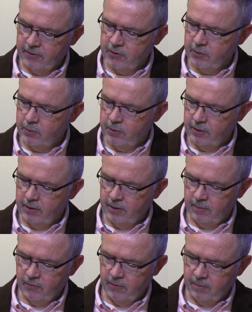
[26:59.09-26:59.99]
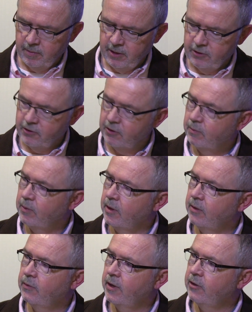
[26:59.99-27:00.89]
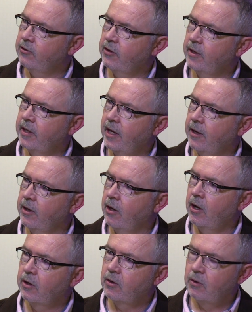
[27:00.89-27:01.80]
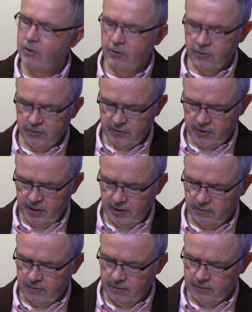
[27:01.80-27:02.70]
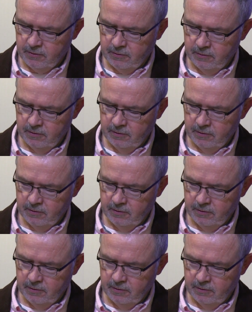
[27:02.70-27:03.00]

sorted information will eventually unlock all the secrets